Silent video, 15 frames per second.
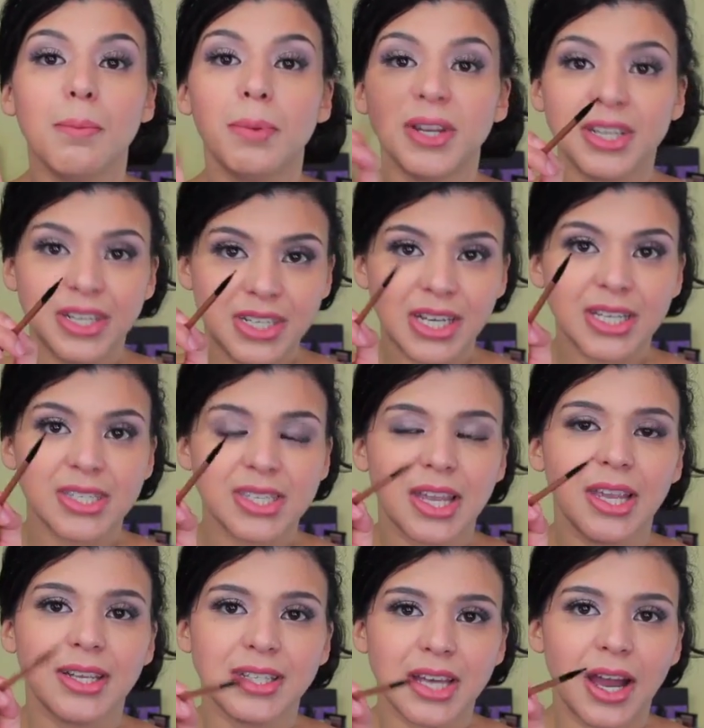But it does
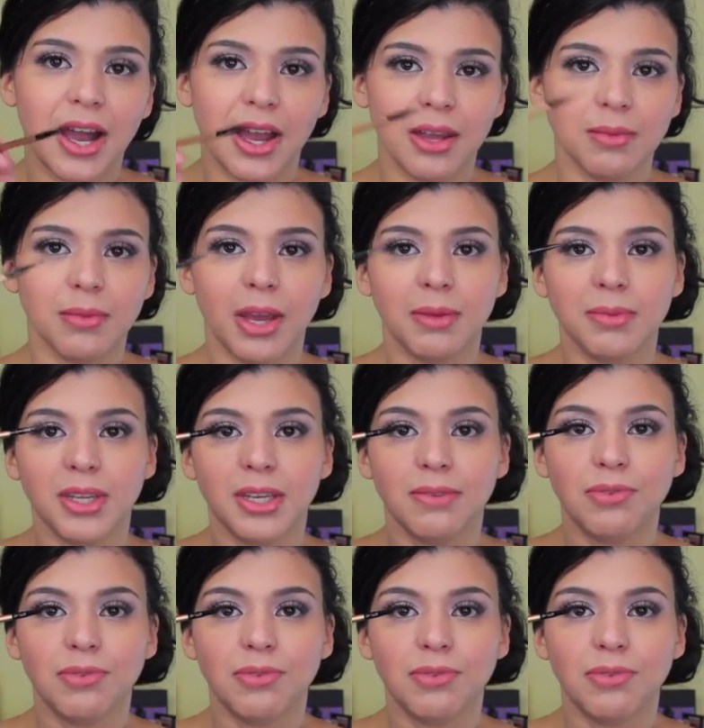take time. I mean,